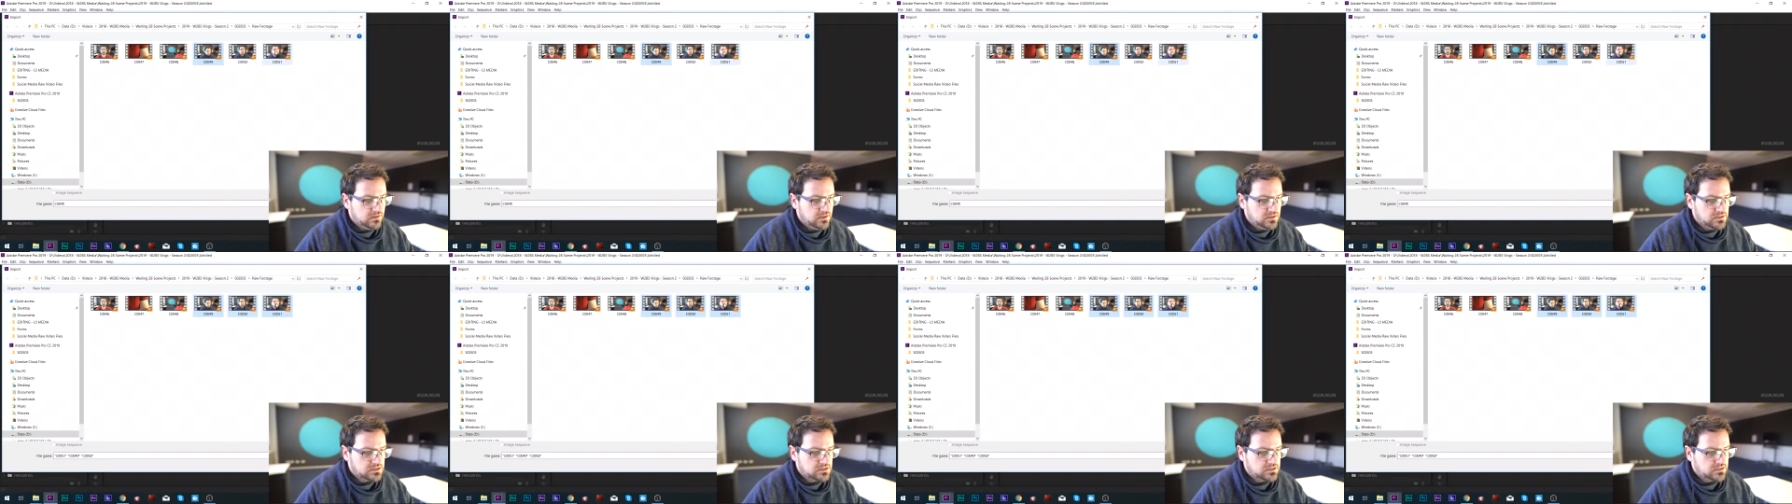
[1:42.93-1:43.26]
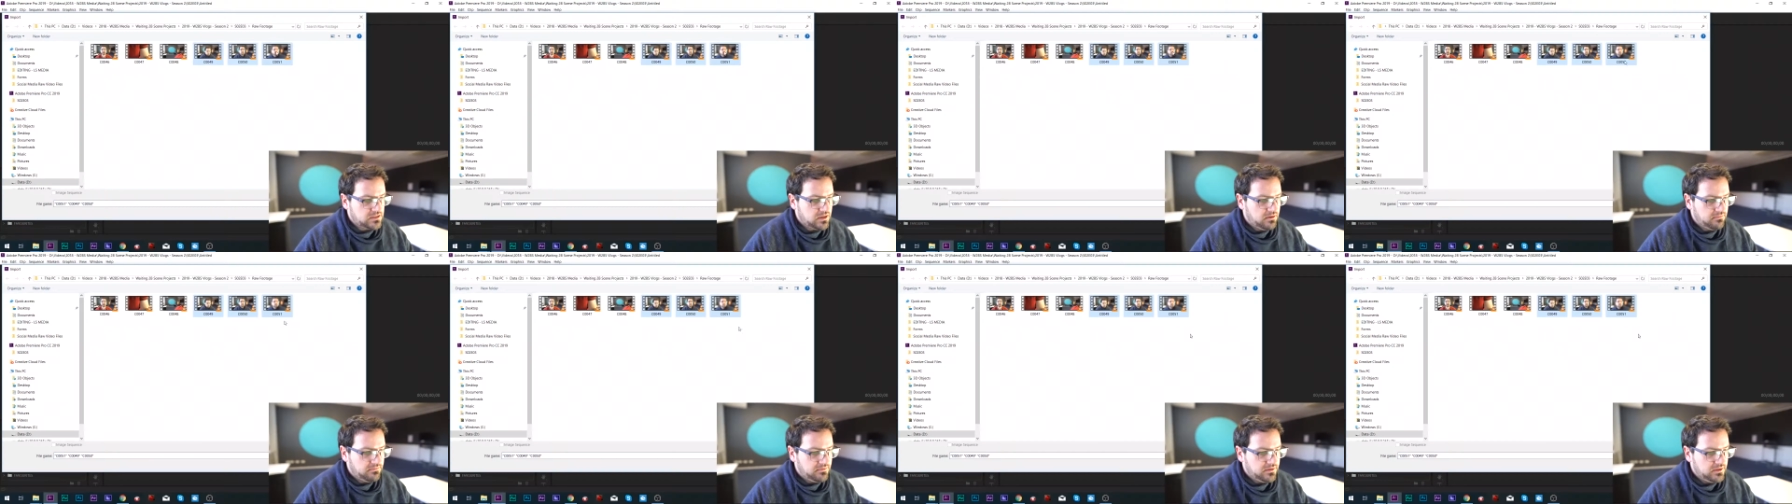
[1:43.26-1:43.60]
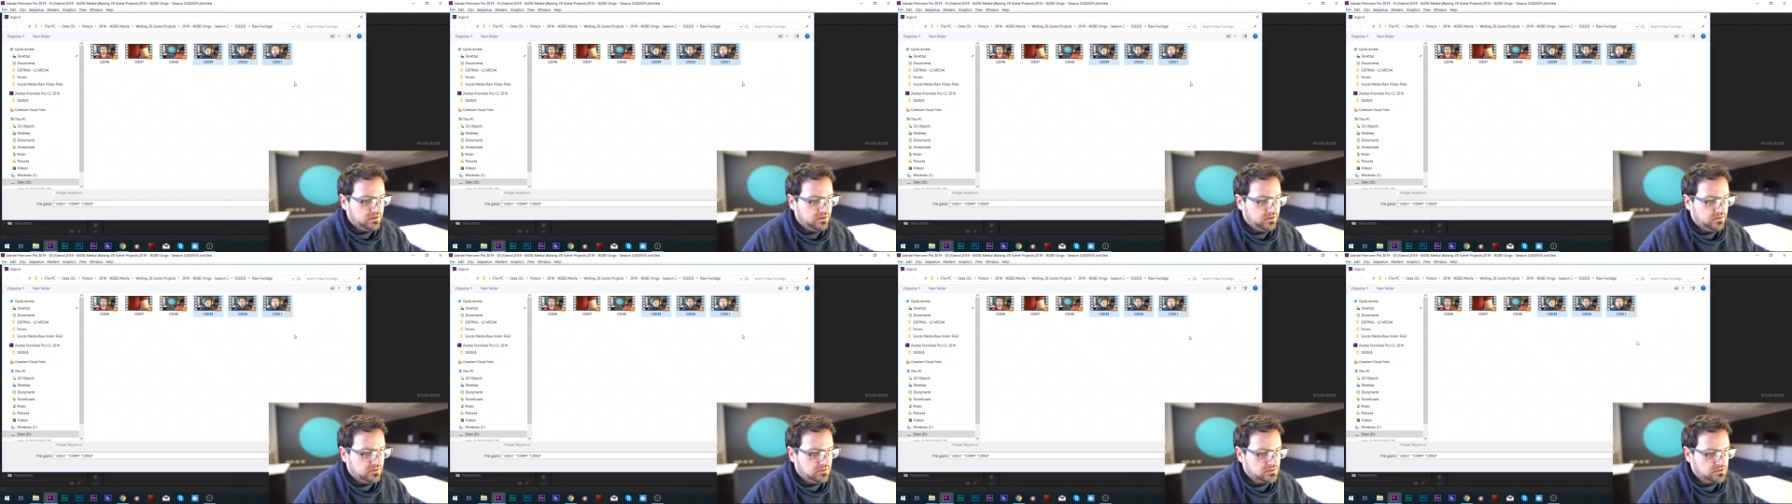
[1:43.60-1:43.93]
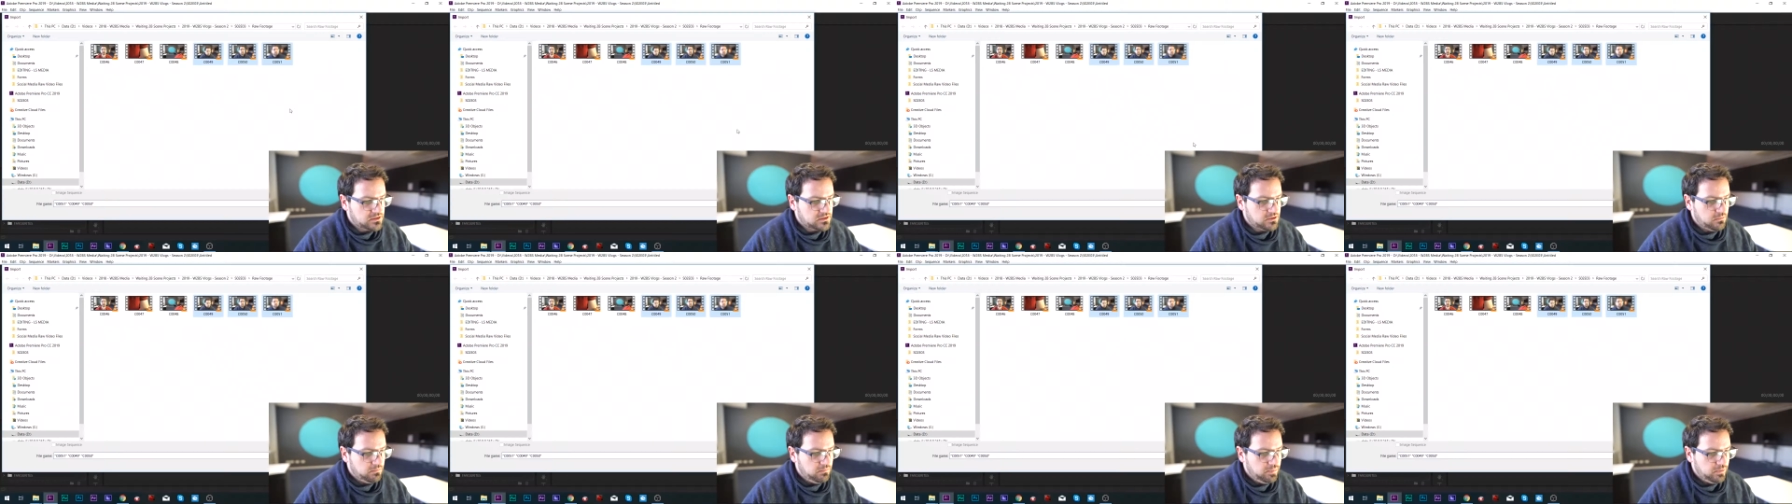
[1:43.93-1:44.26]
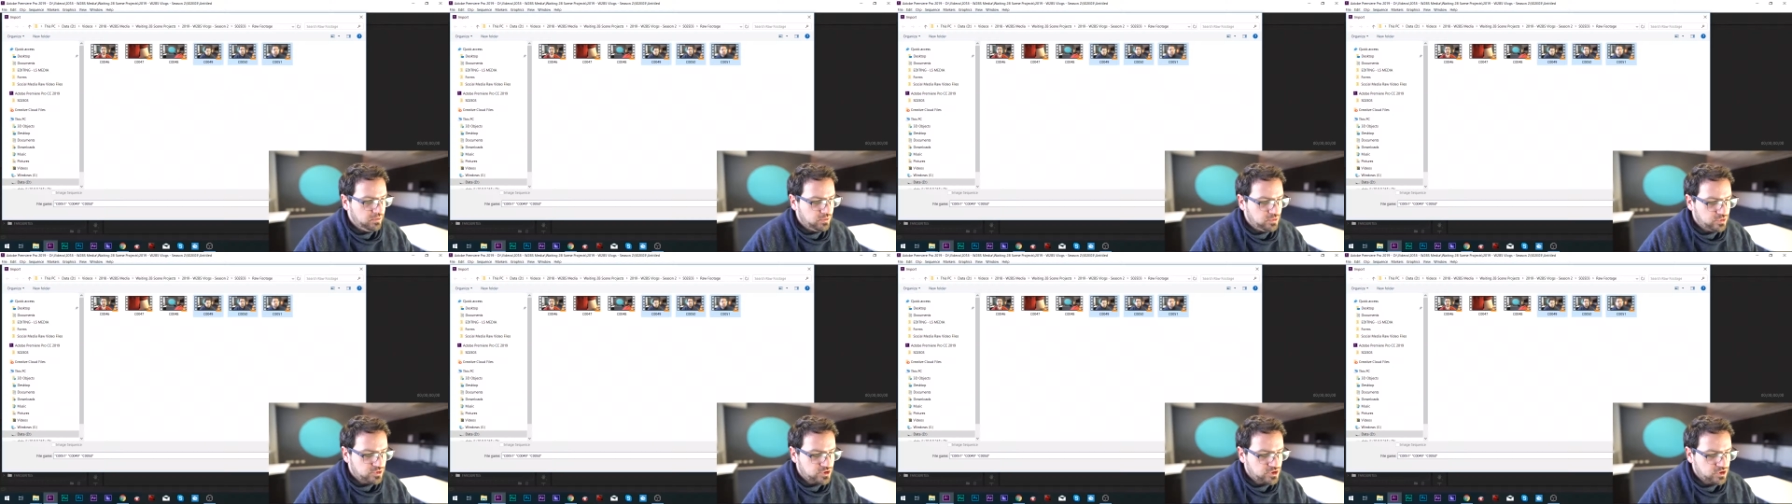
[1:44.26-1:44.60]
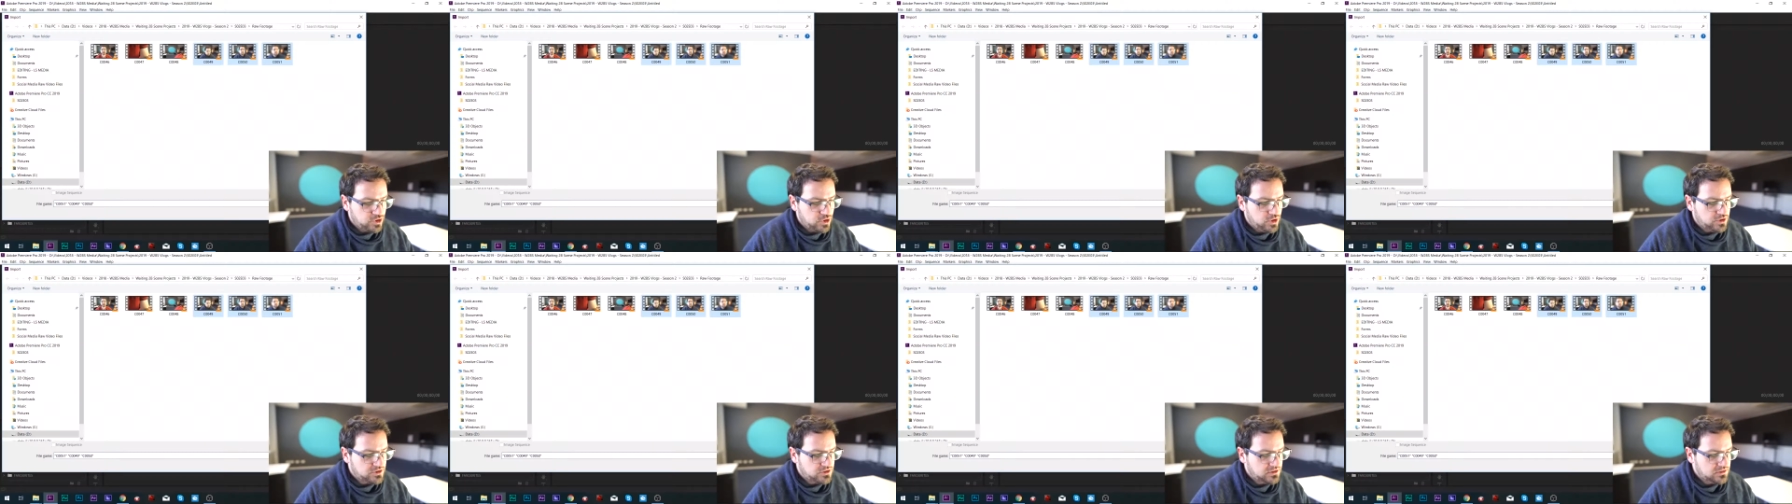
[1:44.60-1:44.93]
this stuff here. That's the blue
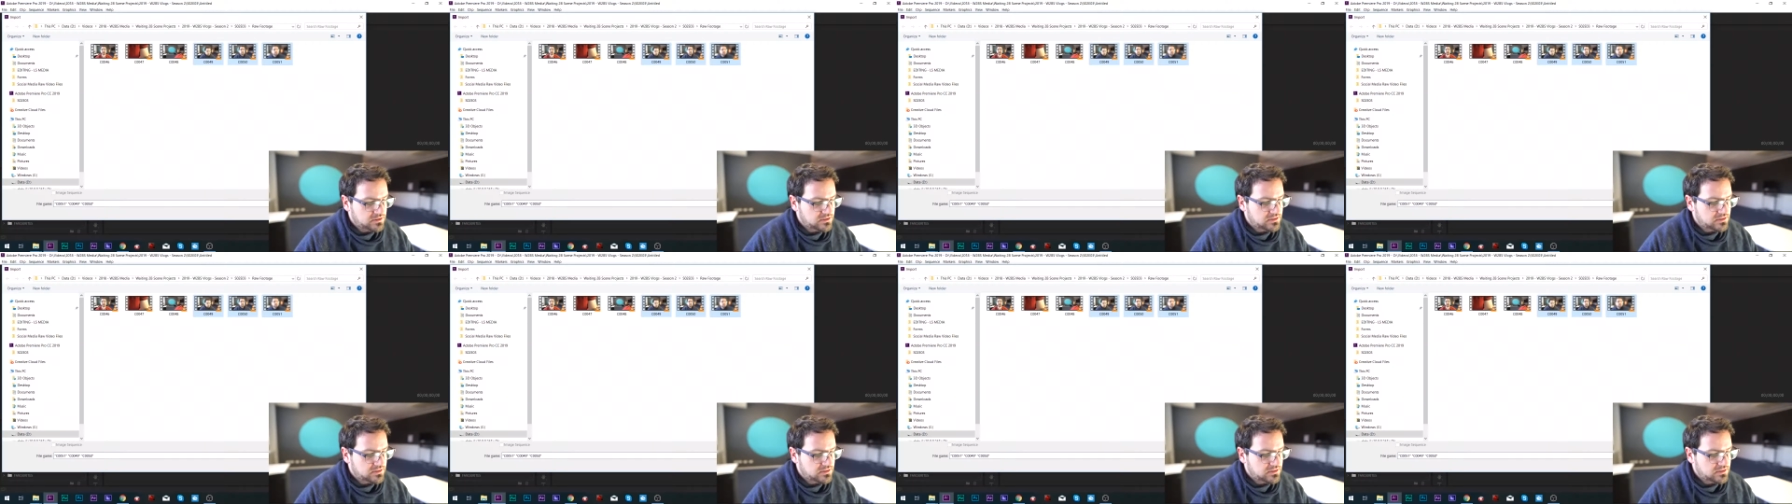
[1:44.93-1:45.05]
shirted